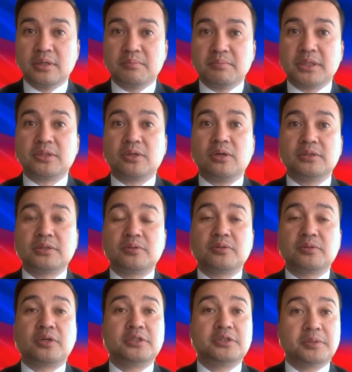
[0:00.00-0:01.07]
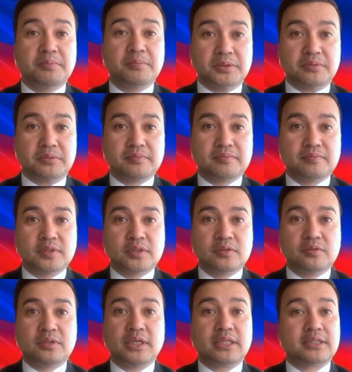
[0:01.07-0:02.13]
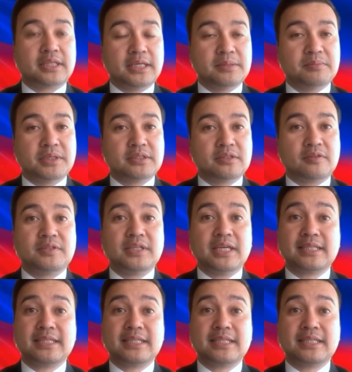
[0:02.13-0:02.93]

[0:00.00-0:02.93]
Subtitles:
but also contribute to the attainment of the